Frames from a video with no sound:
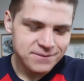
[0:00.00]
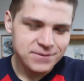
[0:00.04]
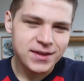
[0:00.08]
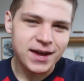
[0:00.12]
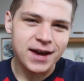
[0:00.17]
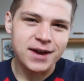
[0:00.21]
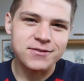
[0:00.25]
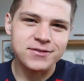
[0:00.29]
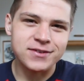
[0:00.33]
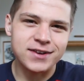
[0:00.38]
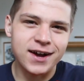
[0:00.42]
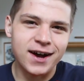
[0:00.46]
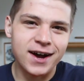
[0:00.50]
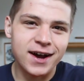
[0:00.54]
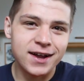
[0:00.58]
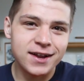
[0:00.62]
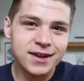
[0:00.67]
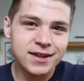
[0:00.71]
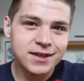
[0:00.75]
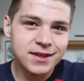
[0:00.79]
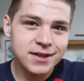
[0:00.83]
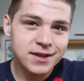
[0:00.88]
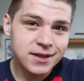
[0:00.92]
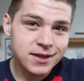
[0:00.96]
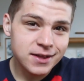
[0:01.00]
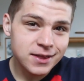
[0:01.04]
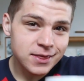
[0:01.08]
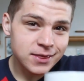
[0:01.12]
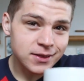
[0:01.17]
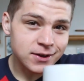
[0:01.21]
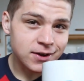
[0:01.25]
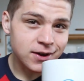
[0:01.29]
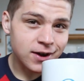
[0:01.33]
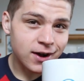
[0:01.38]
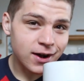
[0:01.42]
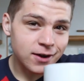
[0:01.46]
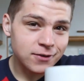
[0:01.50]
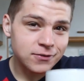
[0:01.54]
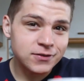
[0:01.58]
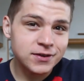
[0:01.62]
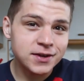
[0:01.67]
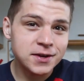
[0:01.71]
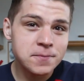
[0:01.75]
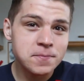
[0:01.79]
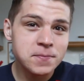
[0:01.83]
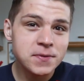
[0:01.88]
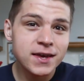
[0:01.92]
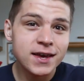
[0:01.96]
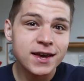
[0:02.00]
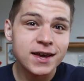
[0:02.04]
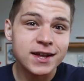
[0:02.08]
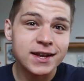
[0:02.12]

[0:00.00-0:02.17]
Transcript: I've got the coffee.